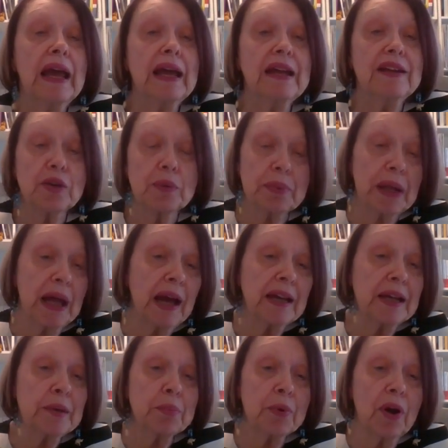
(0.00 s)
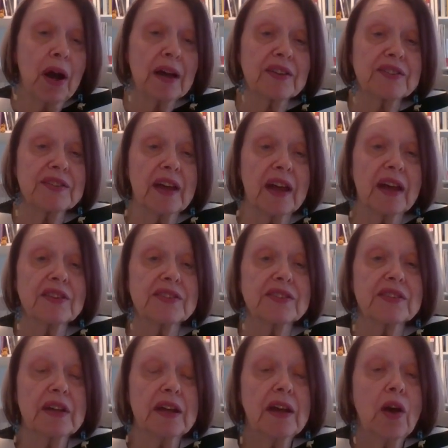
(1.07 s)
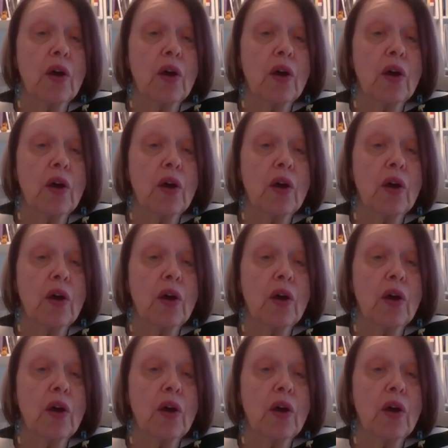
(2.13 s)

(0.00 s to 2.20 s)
in your planning process,